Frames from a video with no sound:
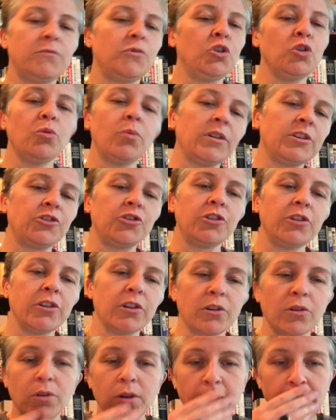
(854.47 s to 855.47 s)
do what you
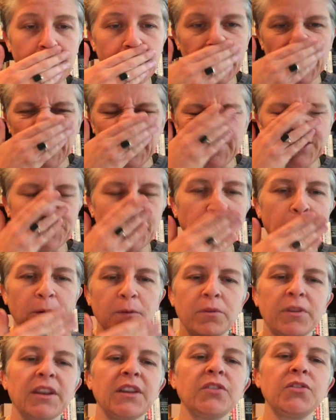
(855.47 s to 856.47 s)
do. So
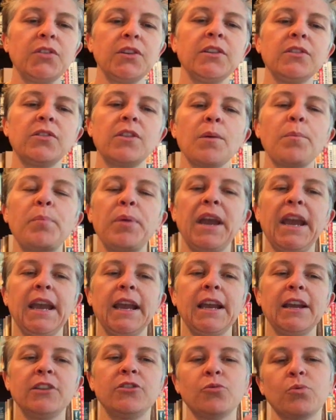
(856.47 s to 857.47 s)
this is the
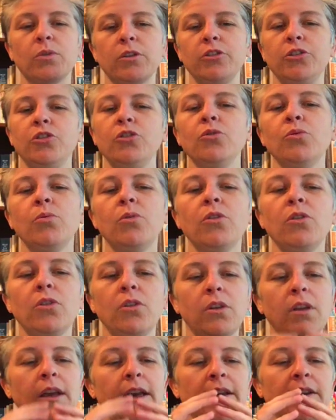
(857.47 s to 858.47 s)
page where you
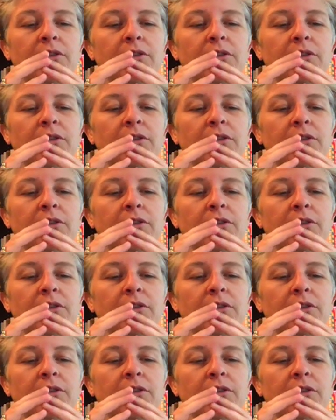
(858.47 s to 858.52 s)
will